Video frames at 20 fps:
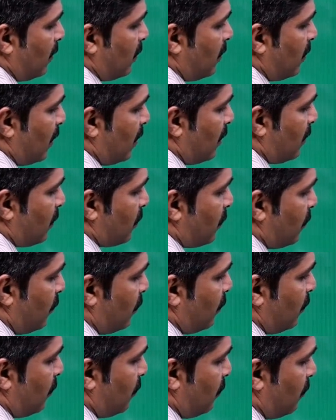Just
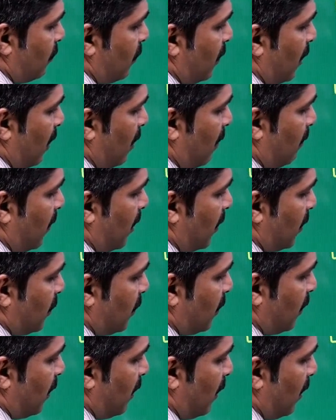do the
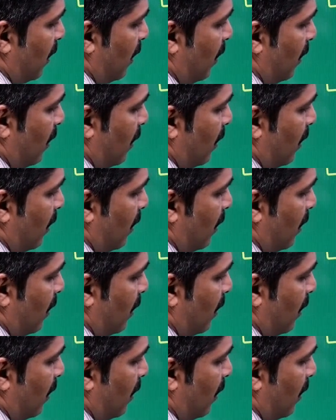operation here.